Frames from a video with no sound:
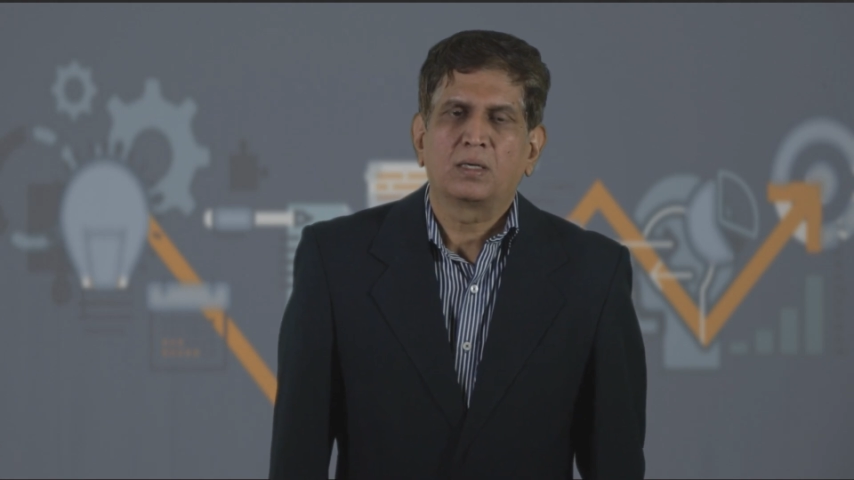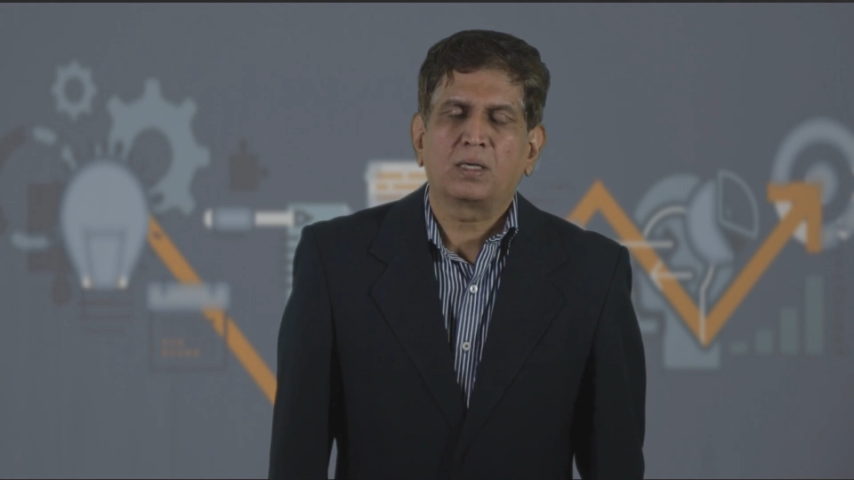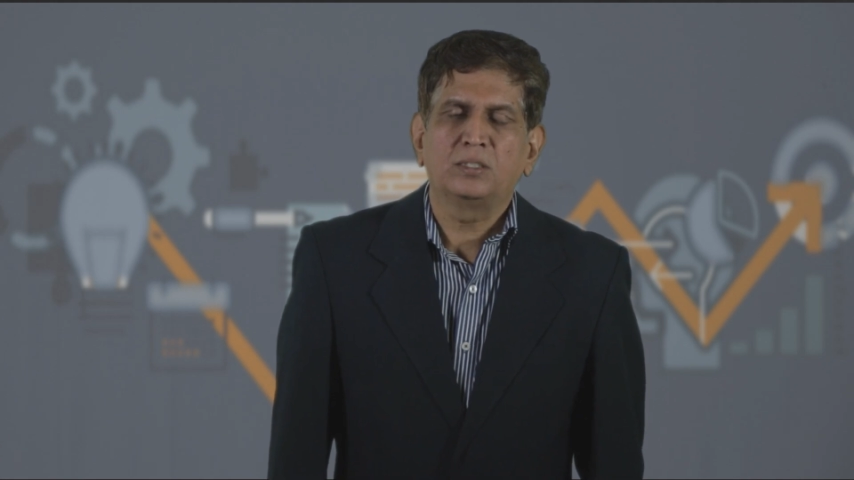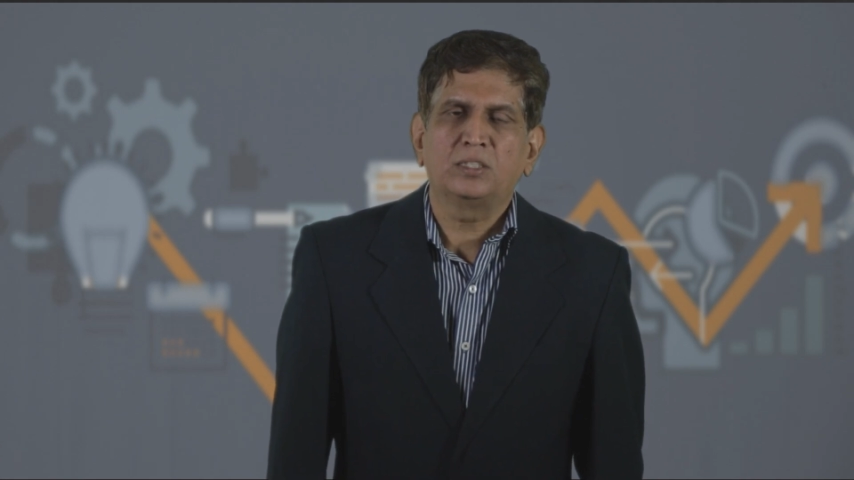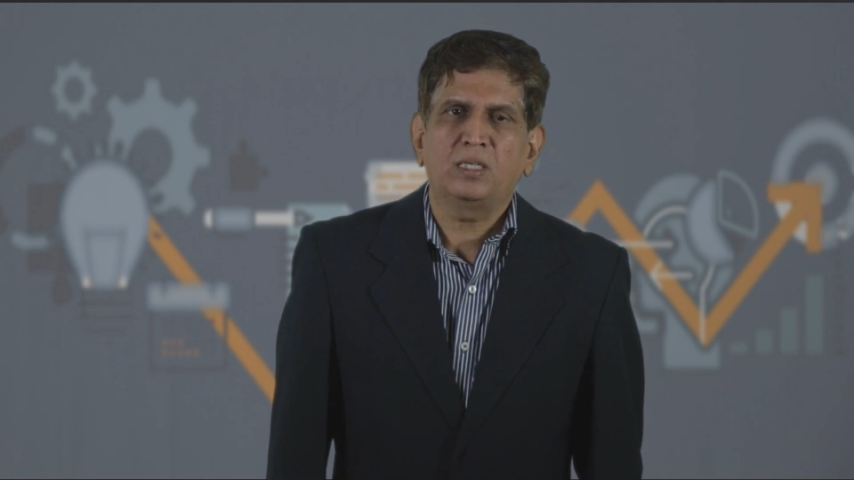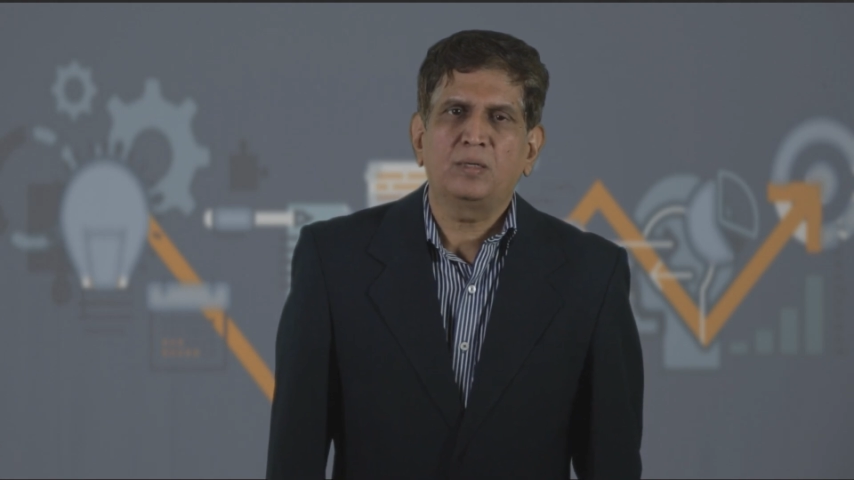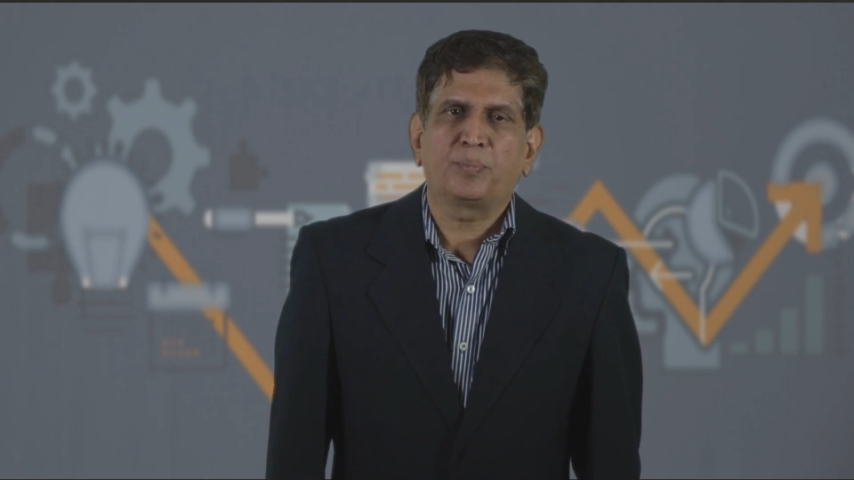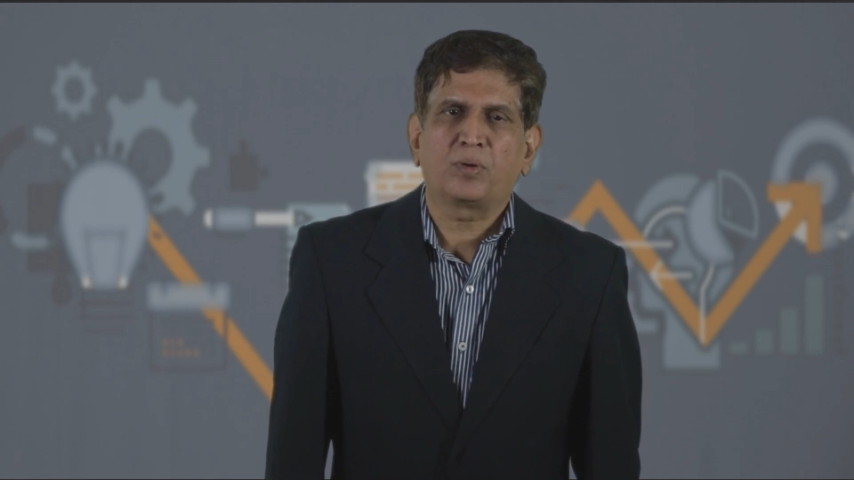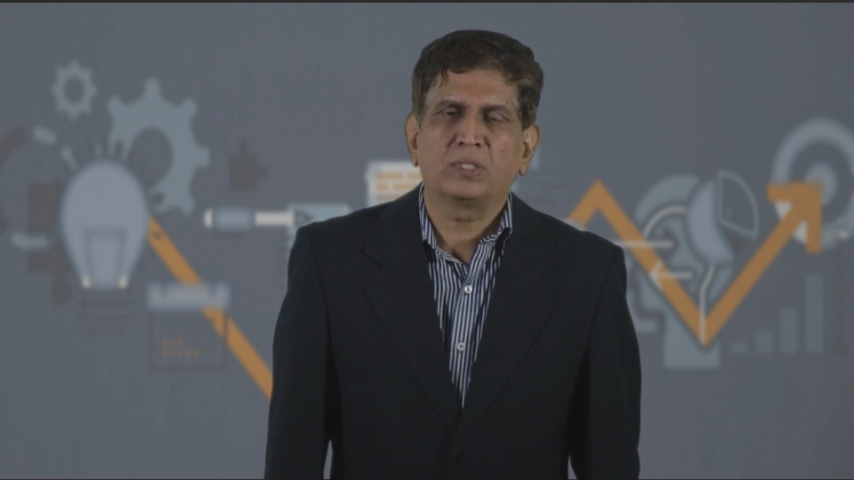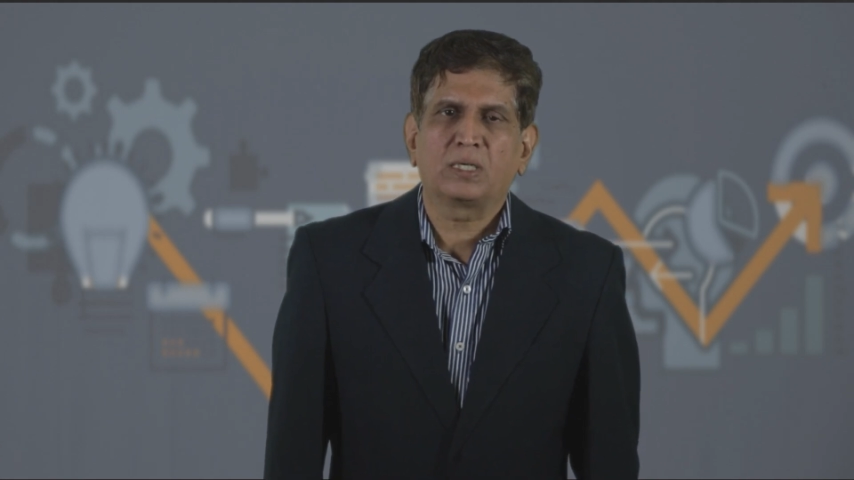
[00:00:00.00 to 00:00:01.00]
concerned
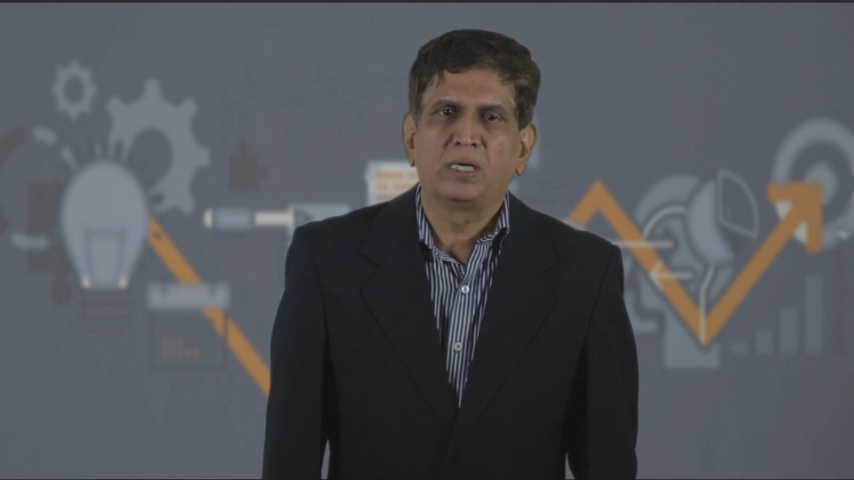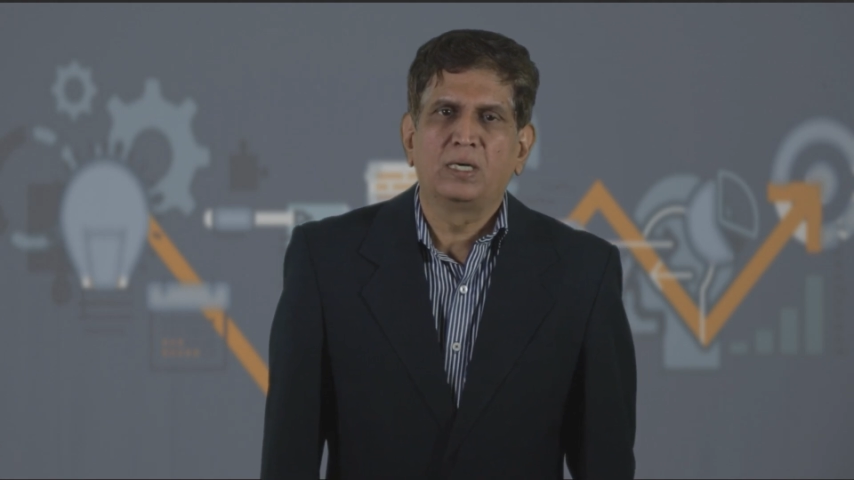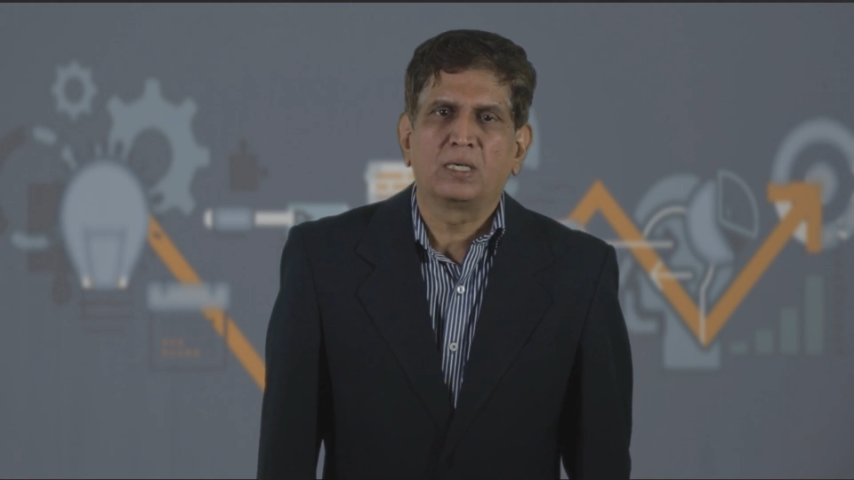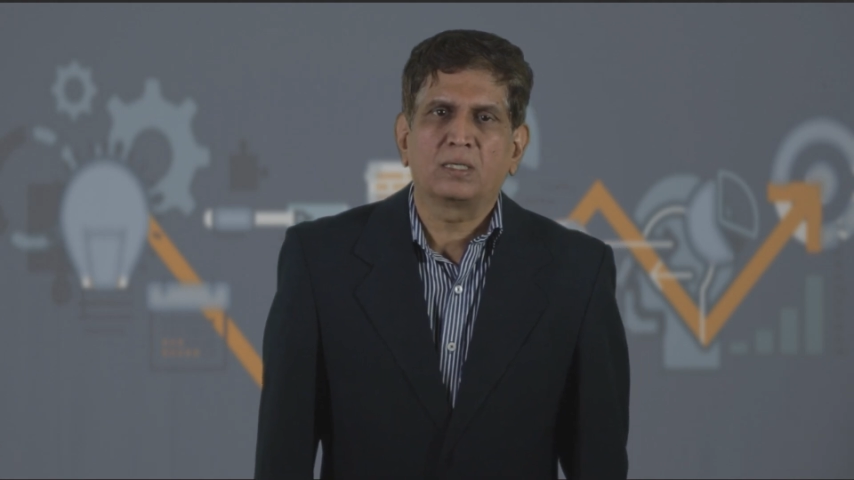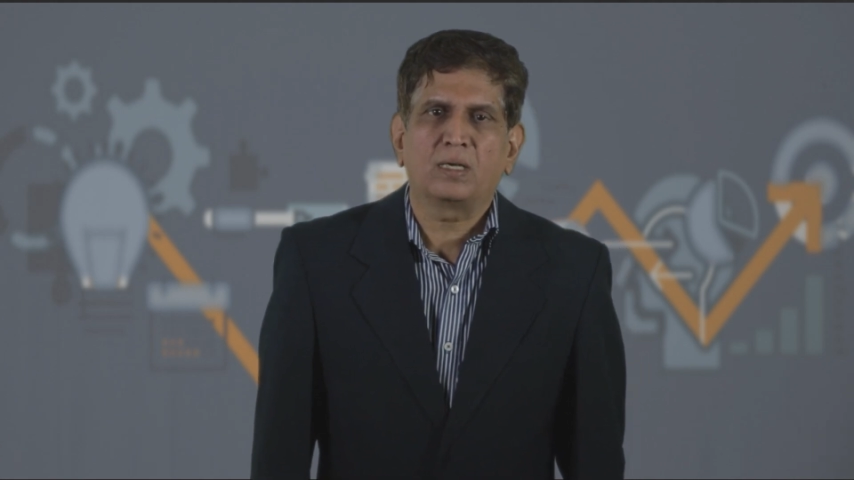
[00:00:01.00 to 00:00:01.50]
project leader